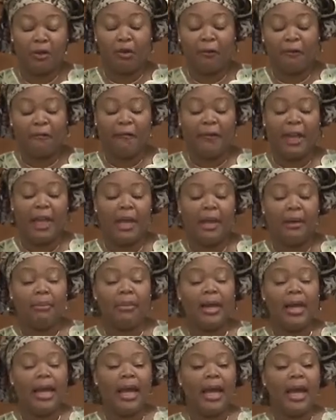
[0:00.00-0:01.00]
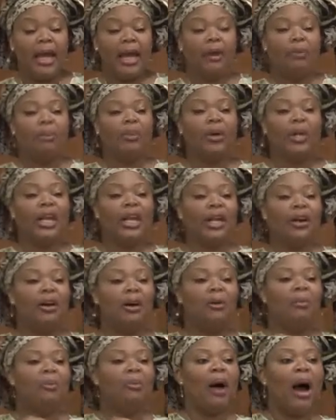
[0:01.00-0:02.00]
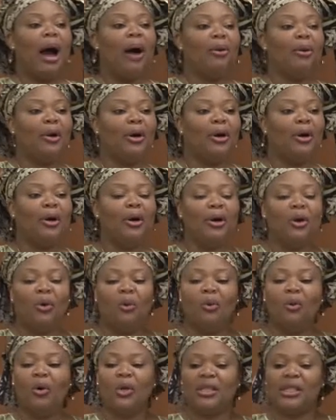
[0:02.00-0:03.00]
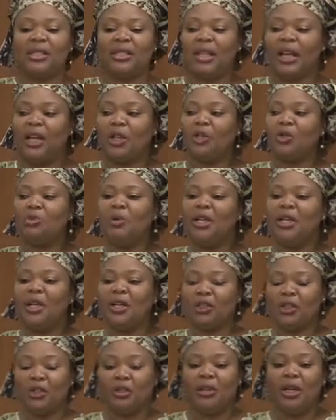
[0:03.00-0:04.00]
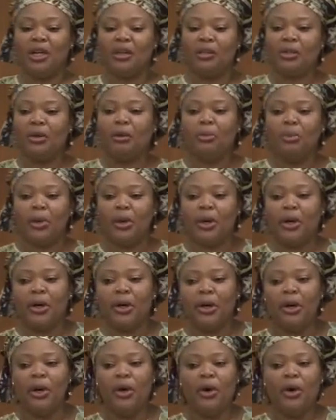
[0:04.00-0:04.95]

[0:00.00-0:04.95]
to fame and political power was a Twitter Sugar Scooper